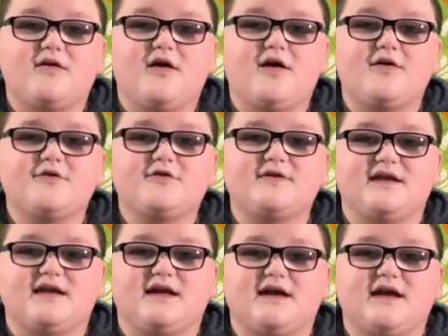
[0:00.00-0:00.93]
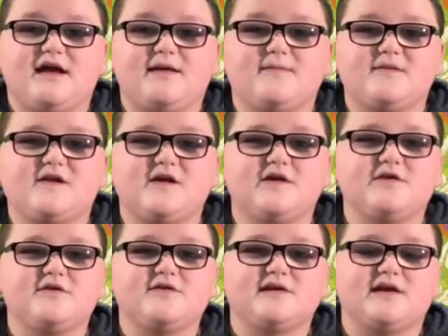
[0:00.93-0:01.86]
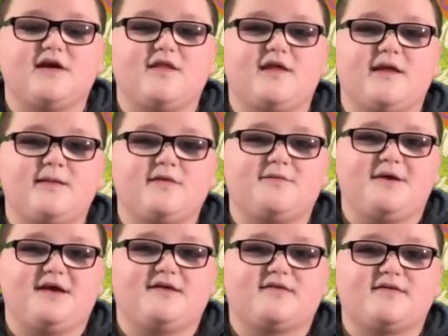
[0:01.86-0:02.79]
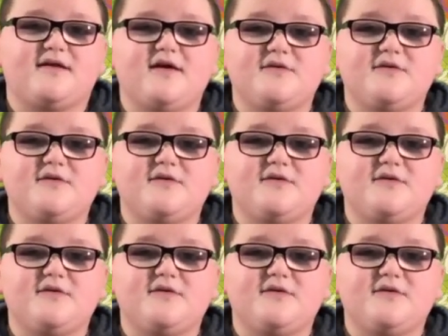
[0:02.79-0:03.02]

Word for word: other seating, and materials in the space.